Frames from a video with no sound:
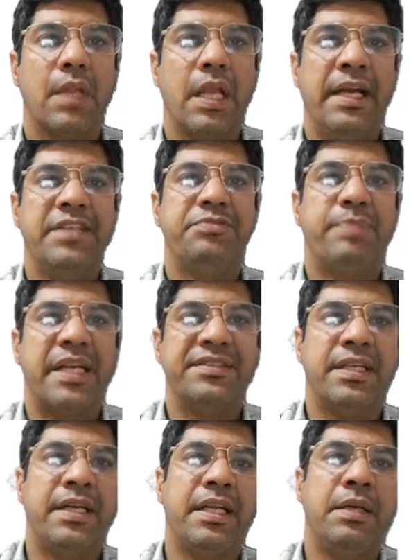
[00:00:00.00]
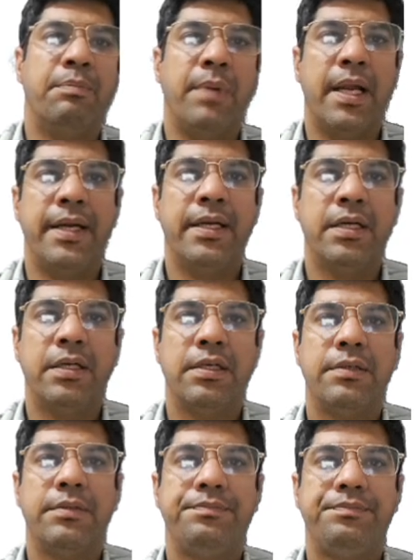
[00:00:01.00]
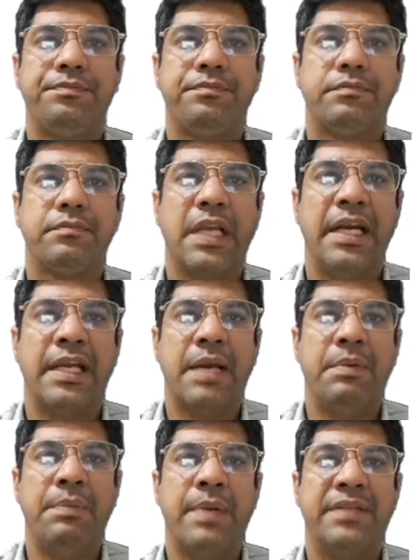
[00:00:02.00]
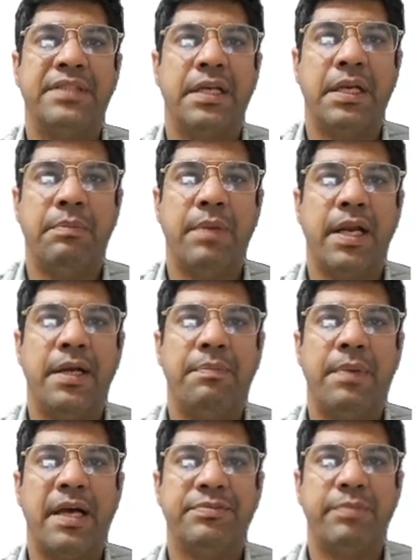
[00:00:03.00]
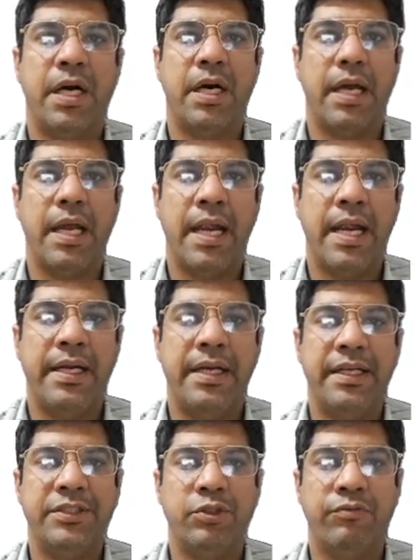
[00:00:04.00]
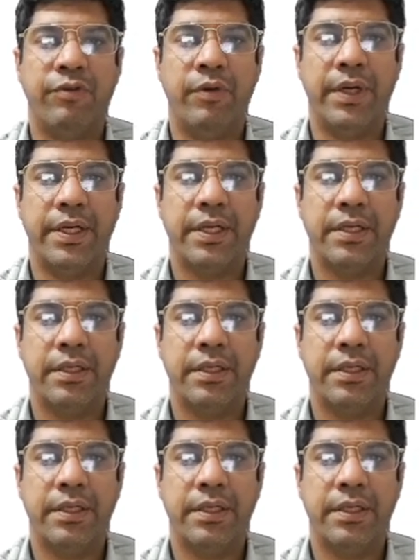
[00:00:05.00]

It is present in blood. It can be present in blood, plasma and tissue fluid.